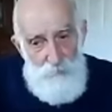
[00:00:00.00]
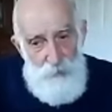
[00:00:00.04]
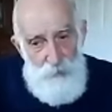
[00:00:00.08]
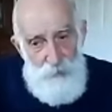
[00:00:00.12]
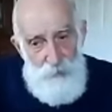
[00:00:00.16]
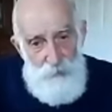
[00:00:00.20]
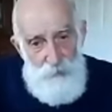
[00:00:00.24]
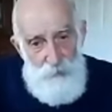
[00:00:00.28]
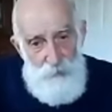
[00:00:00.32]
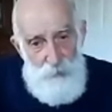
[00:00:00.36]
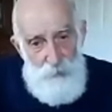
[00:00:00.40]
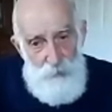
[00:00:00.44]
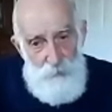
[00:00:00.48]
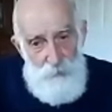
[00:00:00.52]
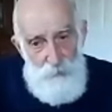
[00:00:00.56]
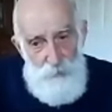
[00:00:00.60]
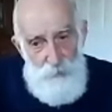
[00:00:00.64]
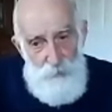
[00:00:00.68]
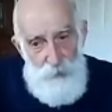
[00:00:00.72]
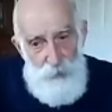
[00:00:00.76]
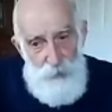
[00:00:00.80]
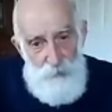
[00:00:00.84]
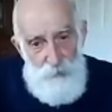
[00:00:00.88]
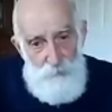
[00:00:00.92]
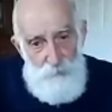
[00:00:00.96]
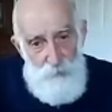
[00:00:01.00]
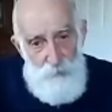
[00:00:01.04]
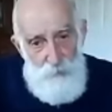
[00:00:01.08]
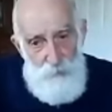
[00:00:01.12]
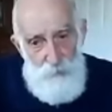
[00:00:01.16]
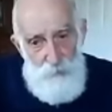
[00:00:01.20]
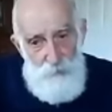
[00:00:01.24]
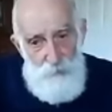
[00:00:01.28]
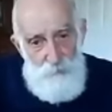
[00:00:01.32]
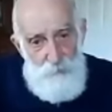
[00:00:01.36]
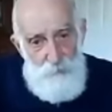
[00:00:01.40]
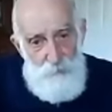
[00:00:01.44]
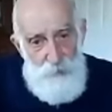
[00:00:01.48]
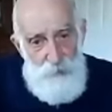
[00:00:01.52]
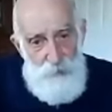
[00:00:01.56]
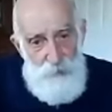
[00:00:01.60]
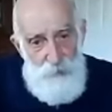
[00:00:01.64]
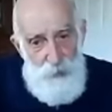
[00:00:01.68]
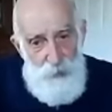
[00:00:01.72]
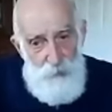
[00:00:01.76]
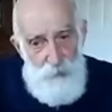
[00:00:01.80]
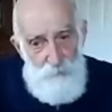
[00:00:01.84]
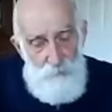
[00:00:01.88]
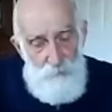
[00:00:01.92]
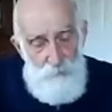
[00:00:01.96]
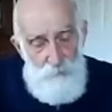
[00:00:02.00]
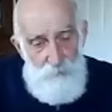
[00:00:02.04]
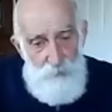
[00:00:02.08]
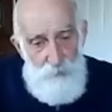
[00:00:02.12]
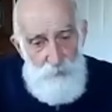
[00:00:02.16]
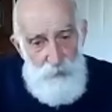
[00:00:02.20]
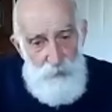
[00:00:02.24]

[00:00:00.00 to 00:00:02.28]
And so you say, God, please help